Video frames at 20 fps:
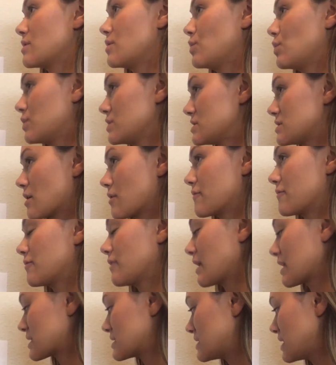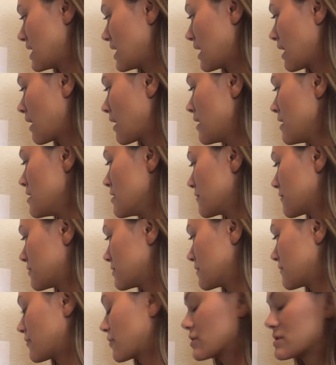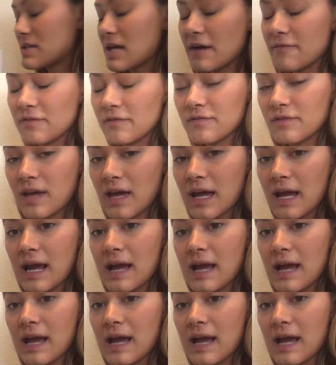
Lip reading: will start flexing for the first half of gait,